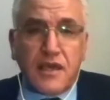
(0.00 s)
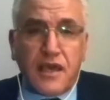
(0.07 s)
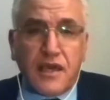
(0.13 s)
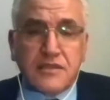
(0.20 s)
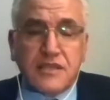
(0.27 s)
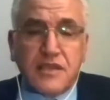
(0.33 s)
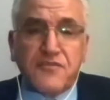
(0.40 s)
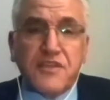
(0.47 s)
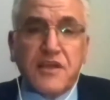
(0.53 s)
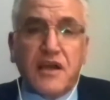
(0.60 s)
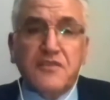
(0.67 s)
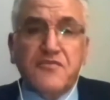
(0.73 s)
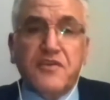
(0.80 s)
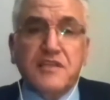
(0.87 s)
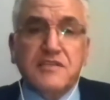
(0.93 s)
and if they
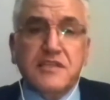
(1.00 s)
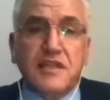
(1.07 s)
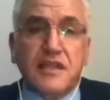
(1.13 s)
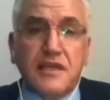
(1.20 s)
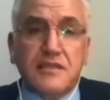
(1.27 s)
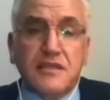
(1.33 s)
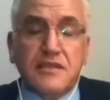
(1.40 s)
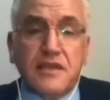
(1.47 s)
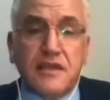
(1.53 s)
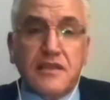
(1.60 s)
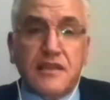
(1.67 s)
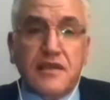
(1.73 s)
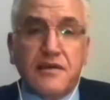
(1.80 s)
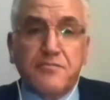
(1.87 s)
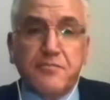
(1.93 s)
are vaccinated
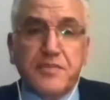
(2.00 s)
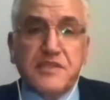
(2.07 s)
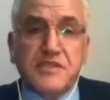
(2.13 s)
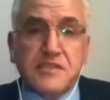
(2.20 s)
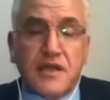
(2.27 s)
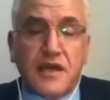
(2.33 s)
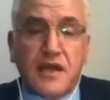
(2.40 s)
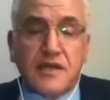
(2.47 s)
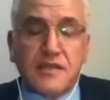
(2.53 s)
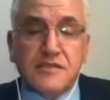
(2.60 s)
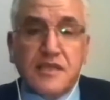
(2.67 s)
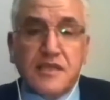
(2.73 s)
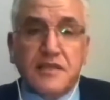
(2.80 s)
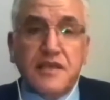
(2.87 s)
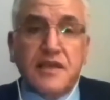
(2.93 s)
and the PCR
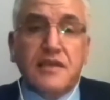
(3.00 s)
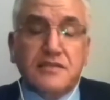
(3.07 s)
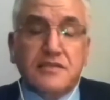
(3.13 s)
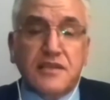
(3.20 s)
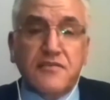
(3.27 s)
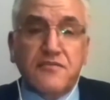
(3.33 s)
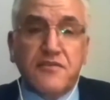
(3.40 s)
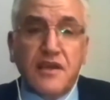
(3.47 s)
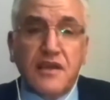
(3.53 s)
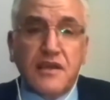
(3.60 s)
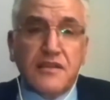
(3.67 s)
is negative,